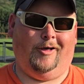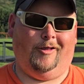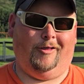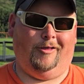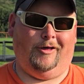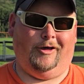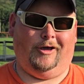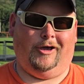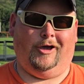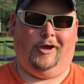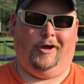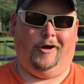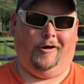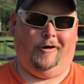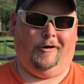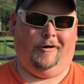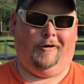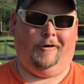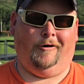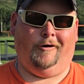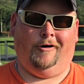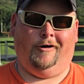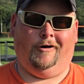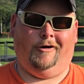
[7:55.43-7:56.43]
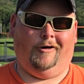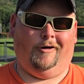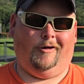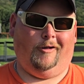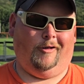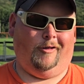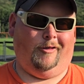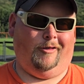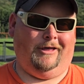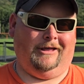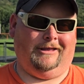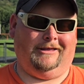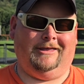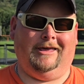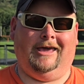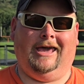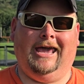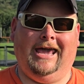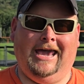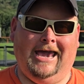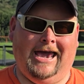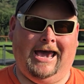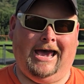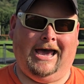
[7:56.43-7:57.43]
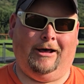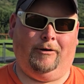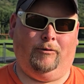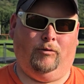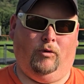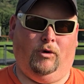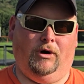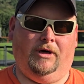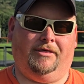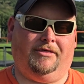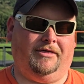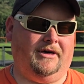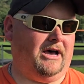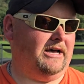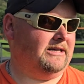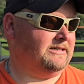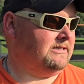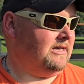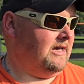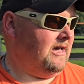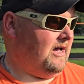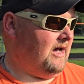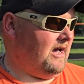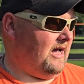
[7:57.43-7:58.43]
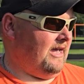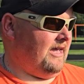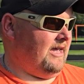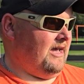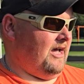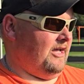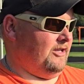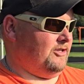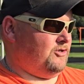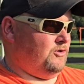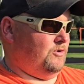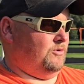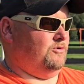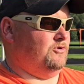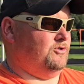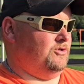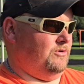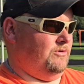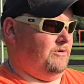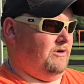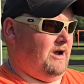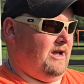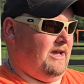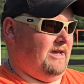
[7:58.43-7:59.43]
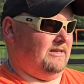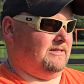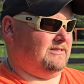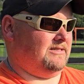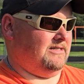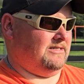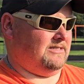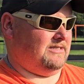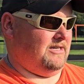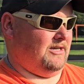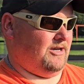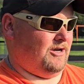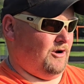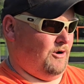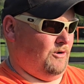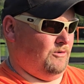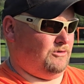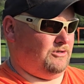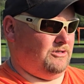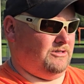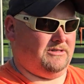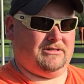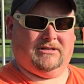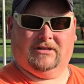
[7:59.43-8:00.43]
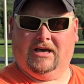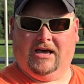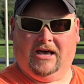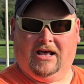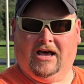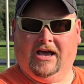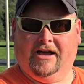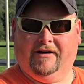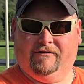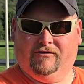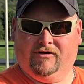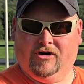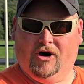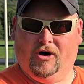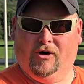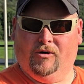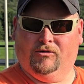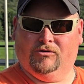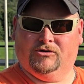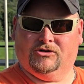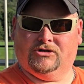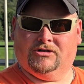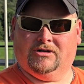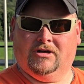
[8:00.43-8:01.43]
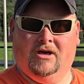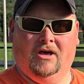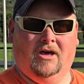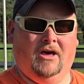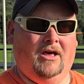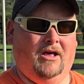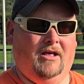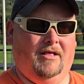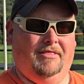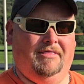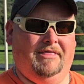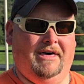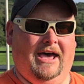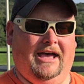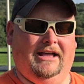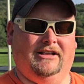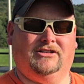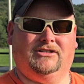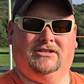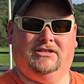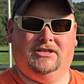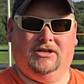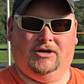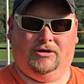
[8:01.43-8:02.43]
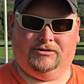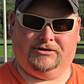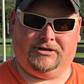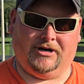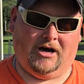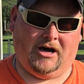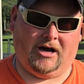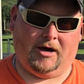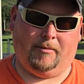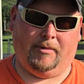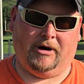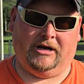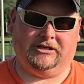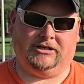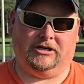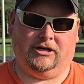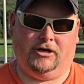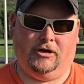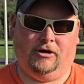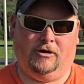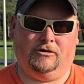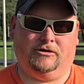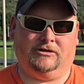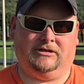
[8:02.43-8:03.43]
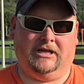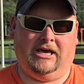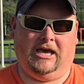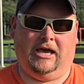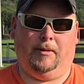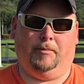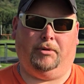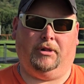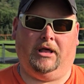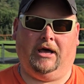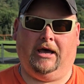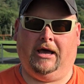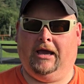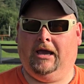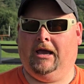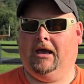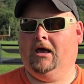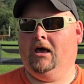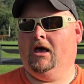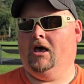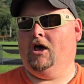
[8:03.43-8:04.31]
the year that they had with us. I got 2 junior high assistant coaches that I've coached that still talk about the years they play.